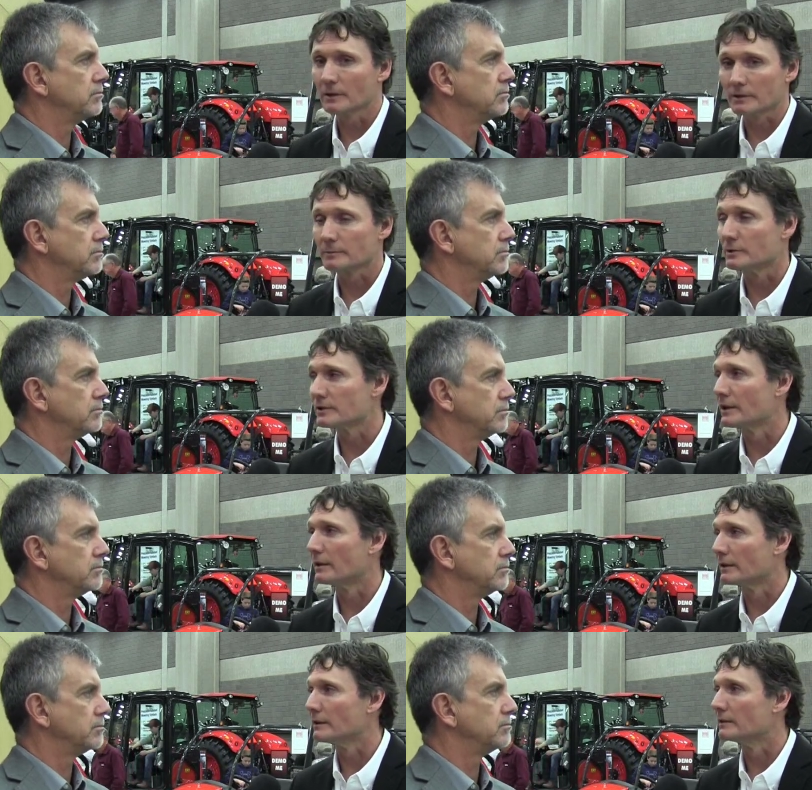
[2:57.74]
Speaker 1: customers and
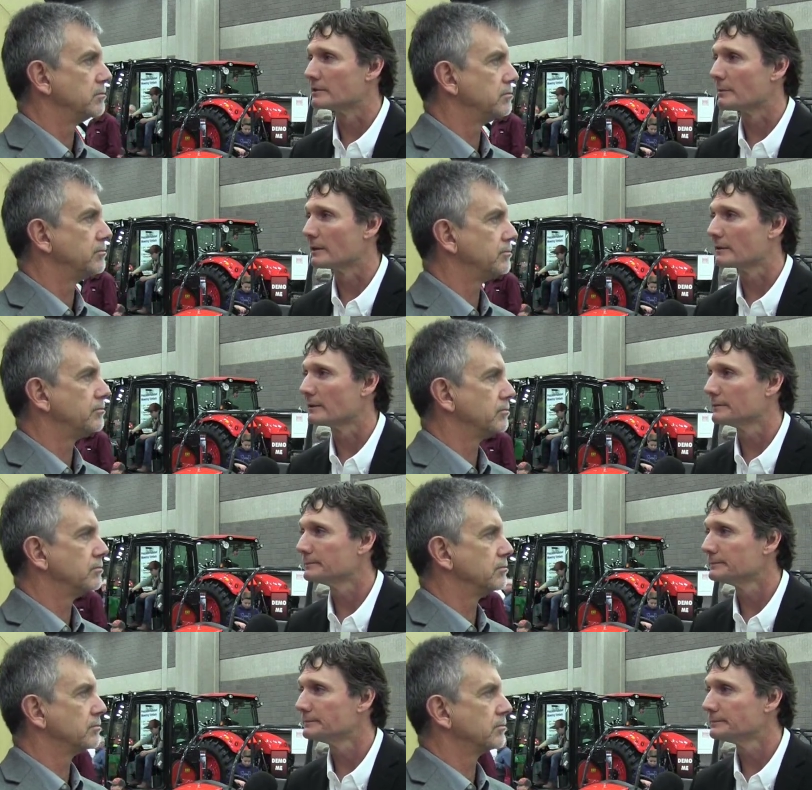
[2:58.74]
our dealers about that
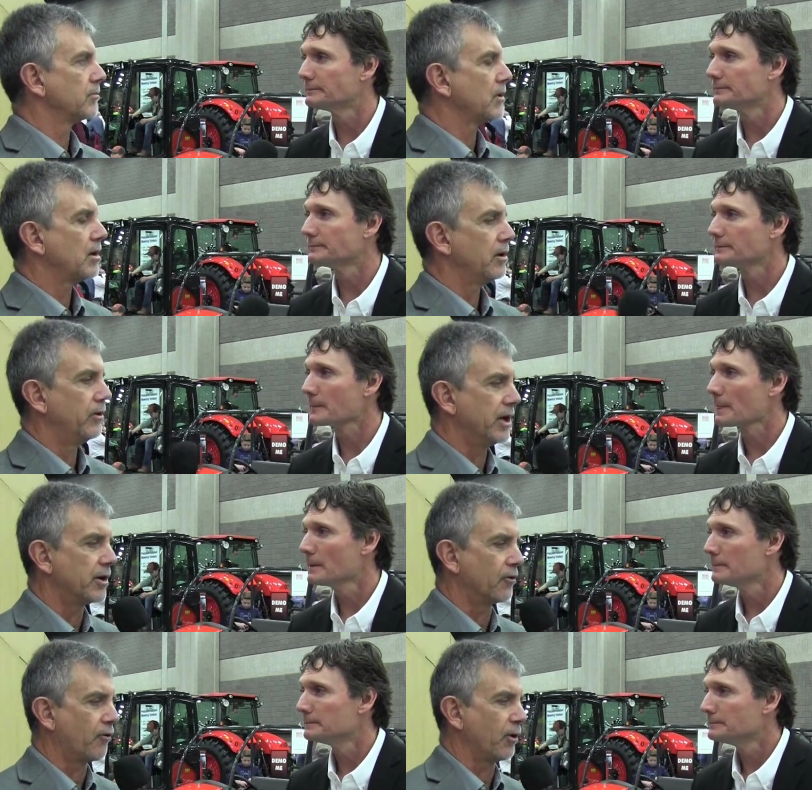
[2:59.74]
Speaker 2: the
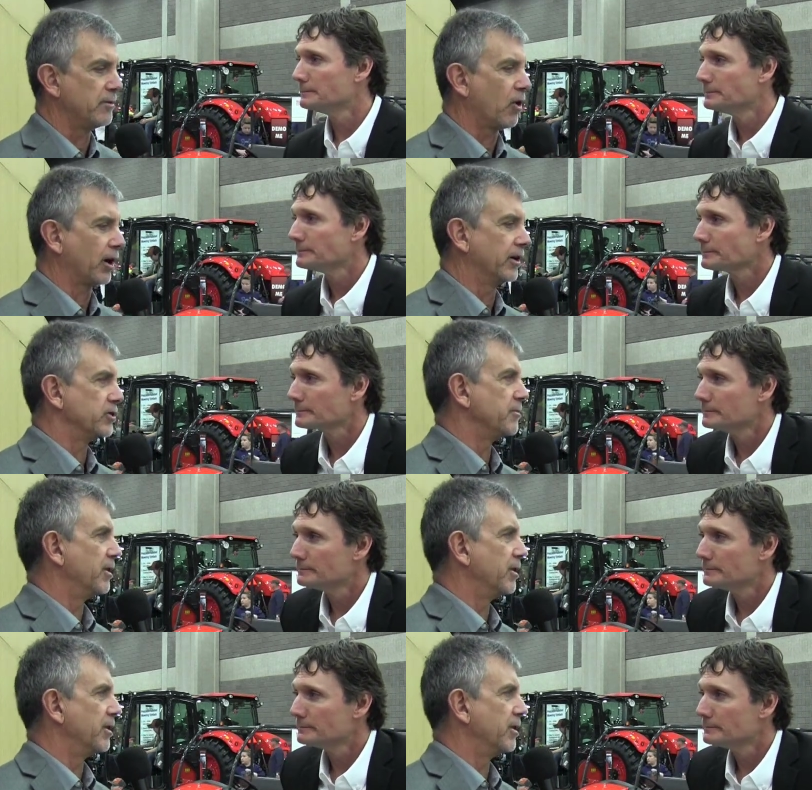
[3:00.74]
under 40 market has